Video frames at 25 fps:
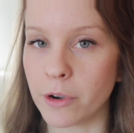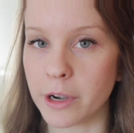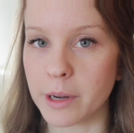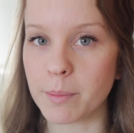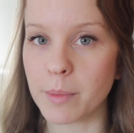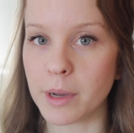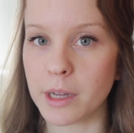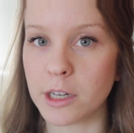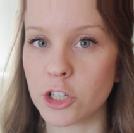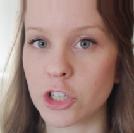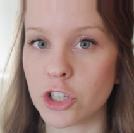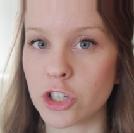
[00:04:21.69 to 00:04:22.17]
Pretty
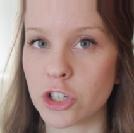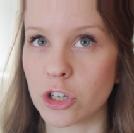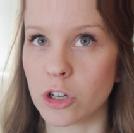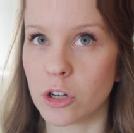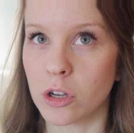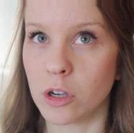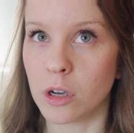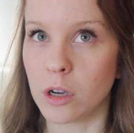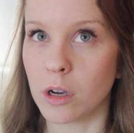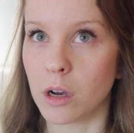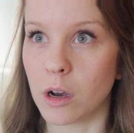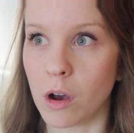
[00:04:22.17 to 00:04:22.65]
much
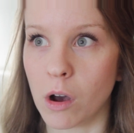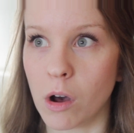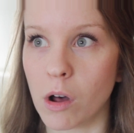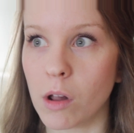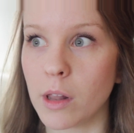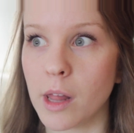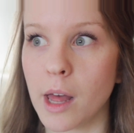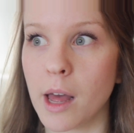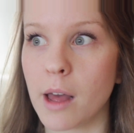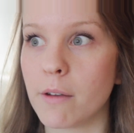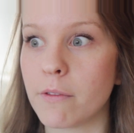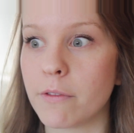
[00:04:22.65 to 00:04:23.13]

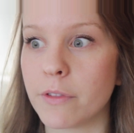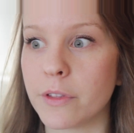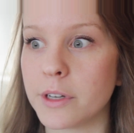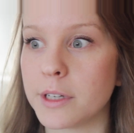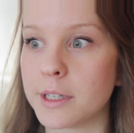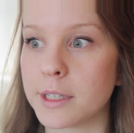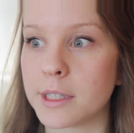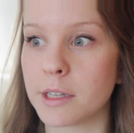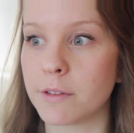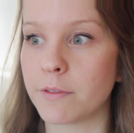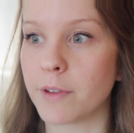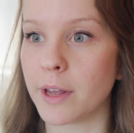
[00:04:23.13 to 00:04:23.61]
all of the
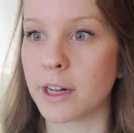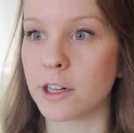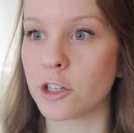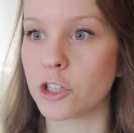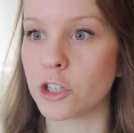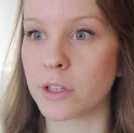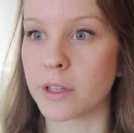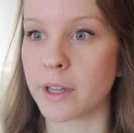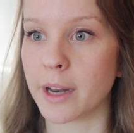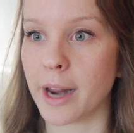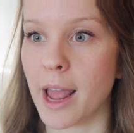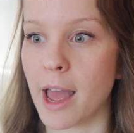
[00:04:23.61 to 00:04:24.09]

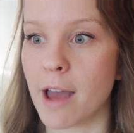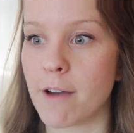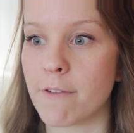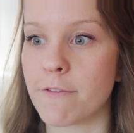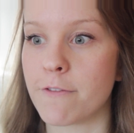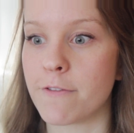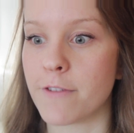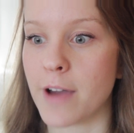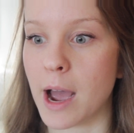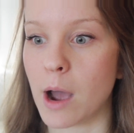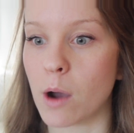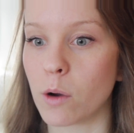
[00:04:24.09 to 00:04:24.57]
disadvantages that I
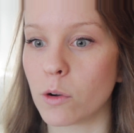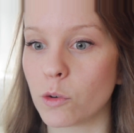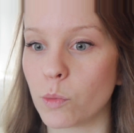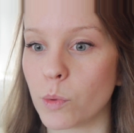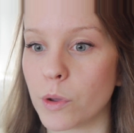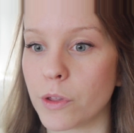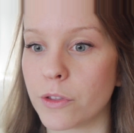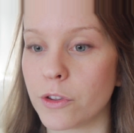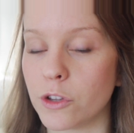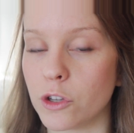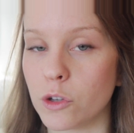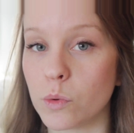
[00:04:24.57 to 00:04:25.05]
have found
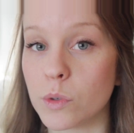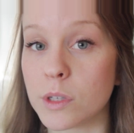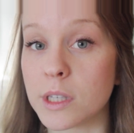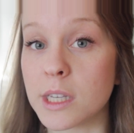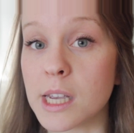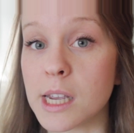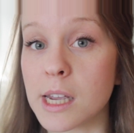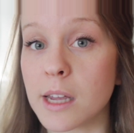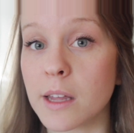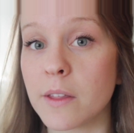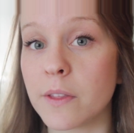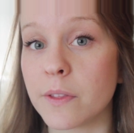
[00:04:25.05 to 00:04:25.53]
with
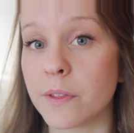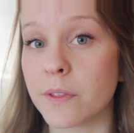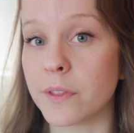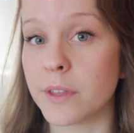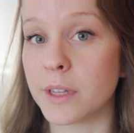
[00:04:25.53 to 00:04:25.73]
using